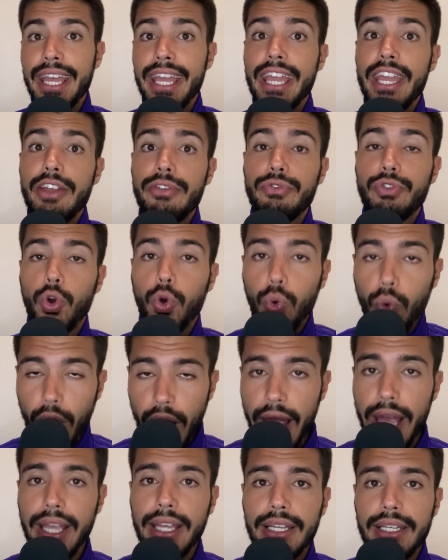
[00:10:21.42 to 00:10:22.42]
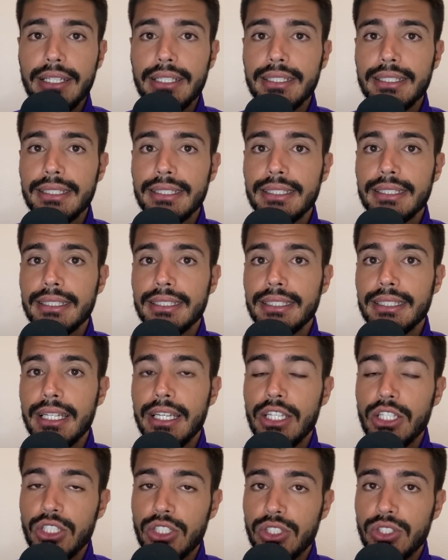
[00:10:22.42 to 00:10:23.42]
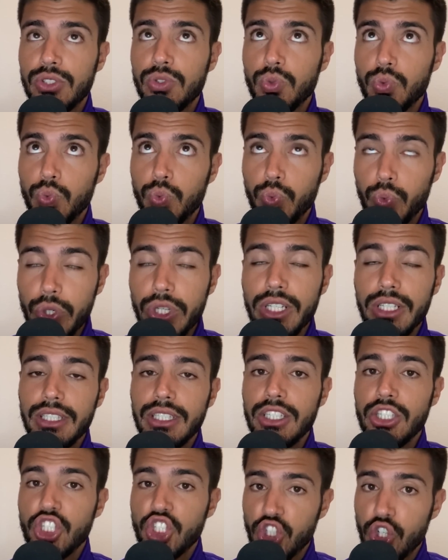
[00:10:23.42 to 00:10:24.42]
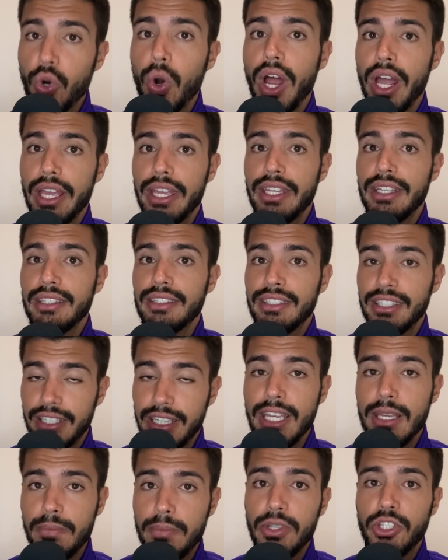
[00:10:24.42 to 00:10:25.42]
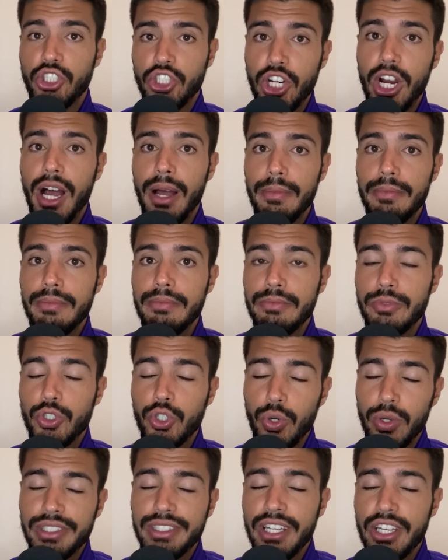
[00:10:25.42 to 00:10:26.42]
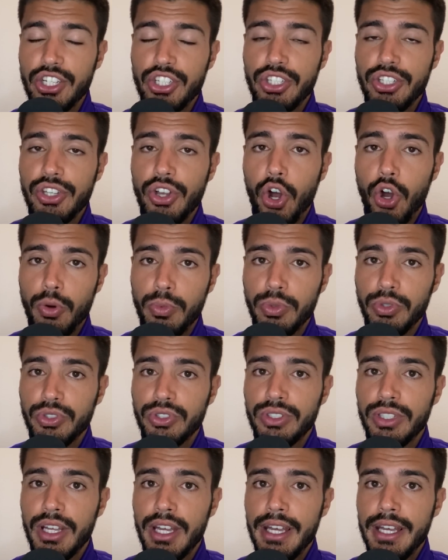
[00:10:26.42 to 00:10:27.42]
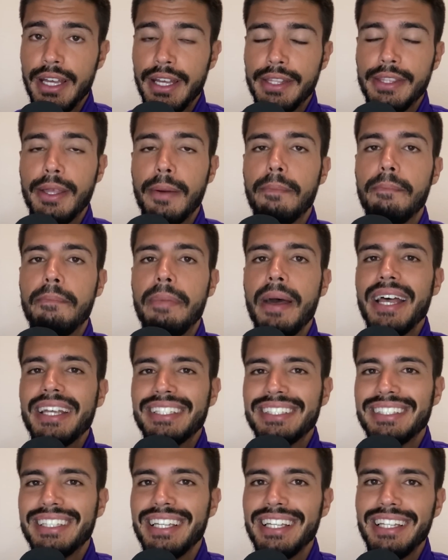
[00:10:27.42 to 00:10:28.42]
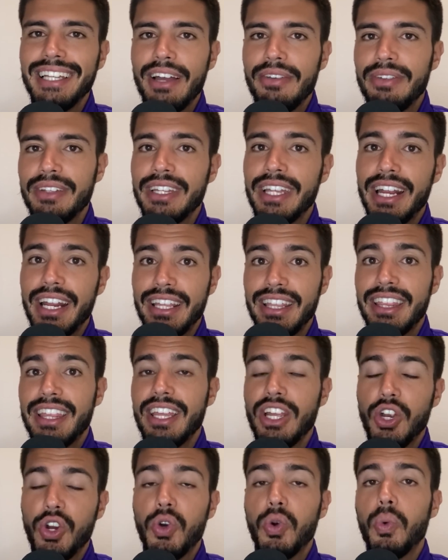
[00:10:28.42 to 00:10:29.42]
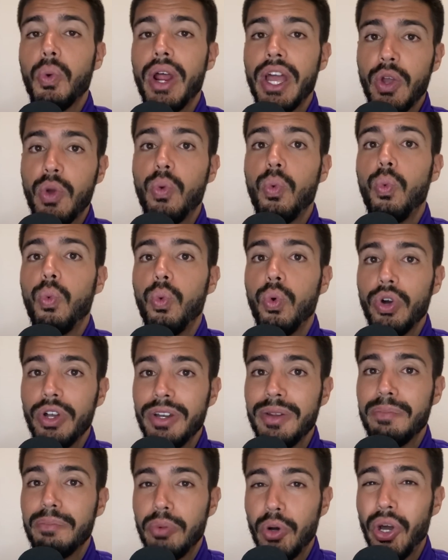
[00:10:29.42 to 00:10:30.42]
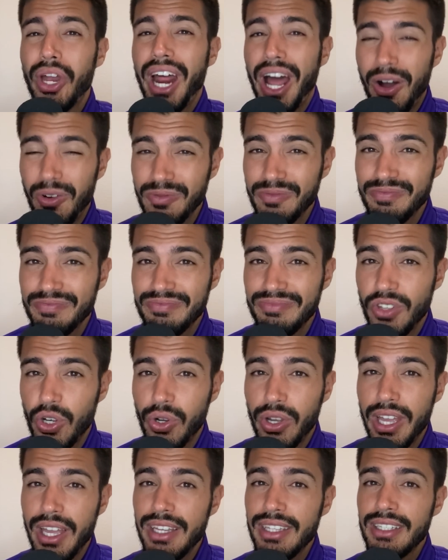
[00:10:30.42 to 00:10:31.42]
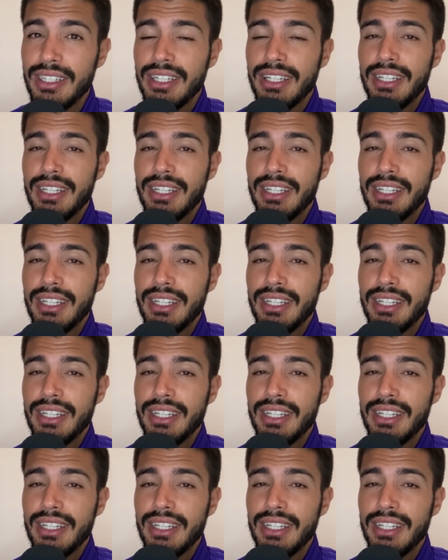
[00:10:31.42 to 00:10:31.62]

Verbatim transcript: if Greg is really trying to keep his job. So essentially almost the best 11 that I think Greg would put out, okay?